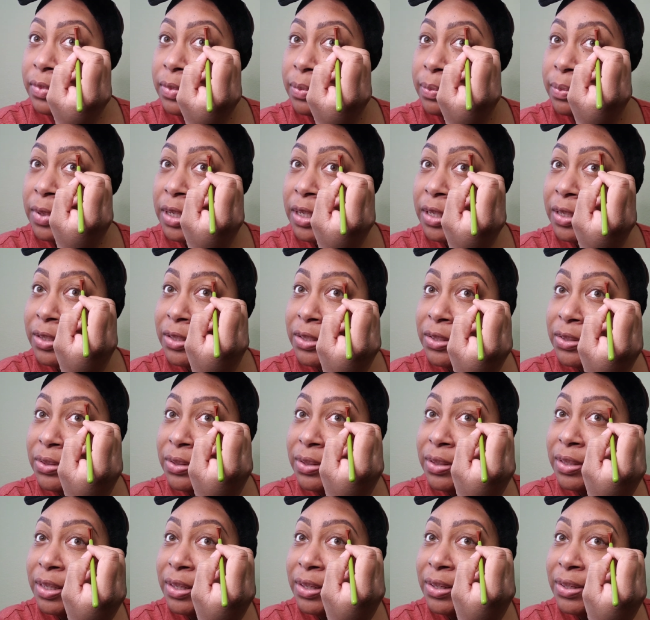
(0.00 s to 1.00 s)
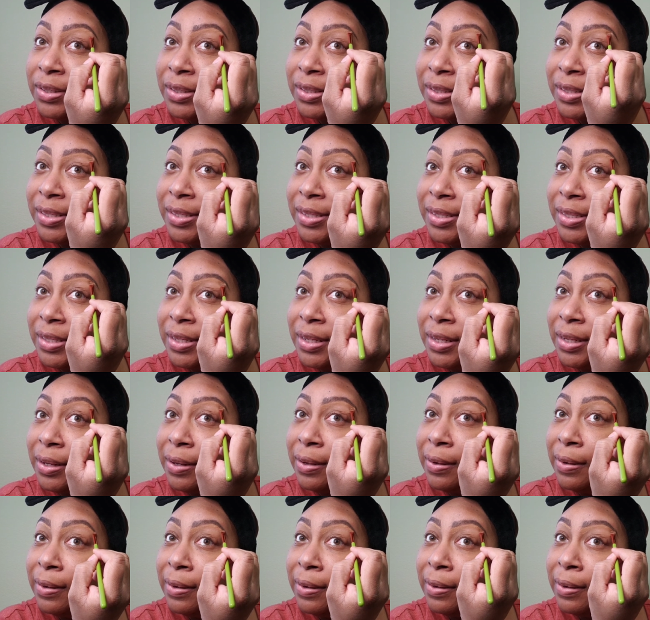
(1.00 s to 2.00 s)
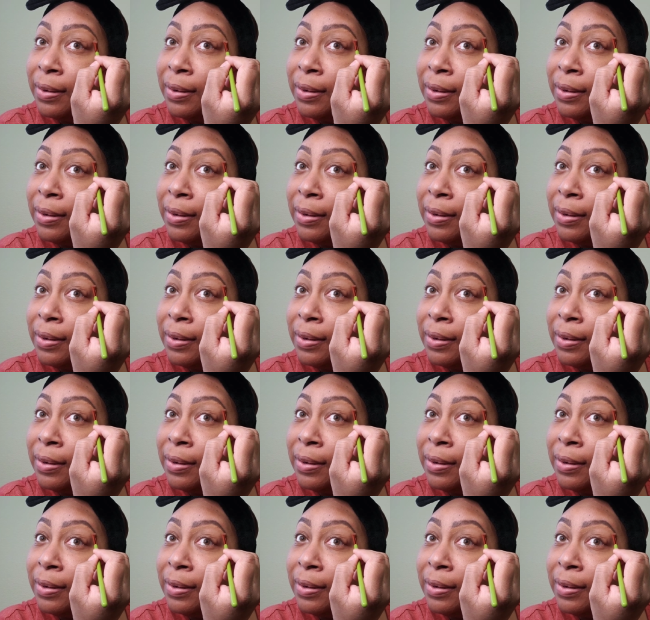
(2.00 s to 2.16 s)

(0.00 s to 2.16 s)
Making sure y'all can see.